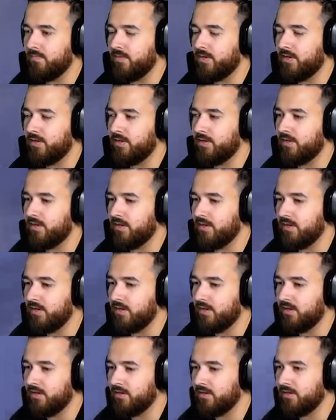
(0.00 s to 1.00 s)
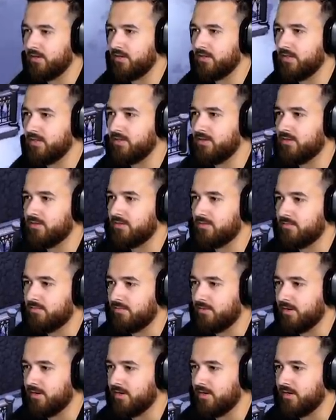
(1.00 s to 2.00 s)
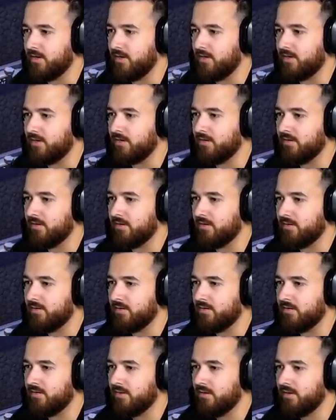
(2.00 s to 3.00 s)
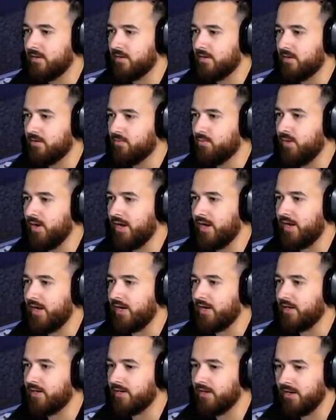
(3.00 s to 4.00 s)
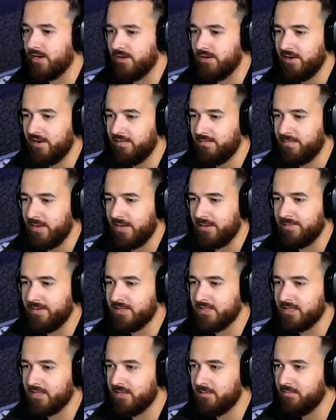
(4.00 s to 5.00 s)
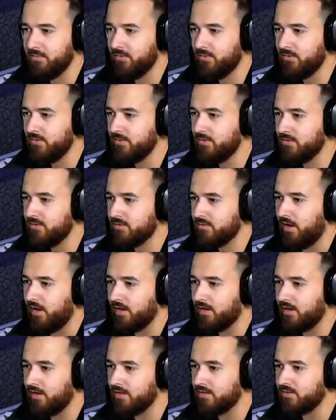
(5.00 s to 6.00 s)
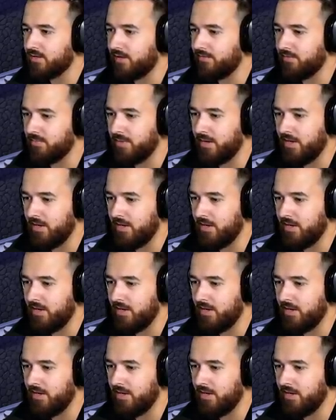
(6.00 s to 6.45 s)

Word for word: Yeah, it's not great. Wait, can I not have babies anymore? I can't try for